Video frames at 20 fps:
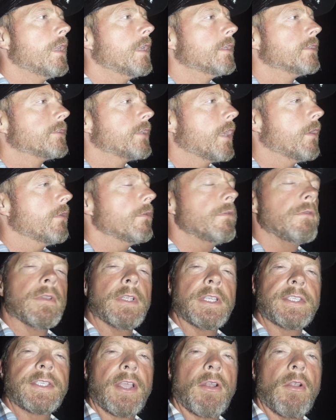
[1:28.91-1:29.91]
So
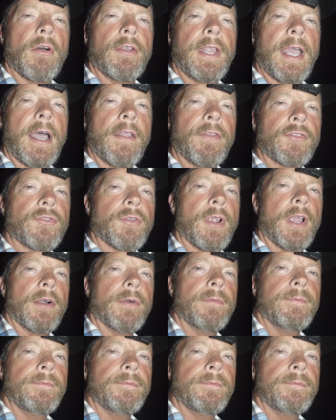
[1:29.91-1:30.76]
let's get on down the trail.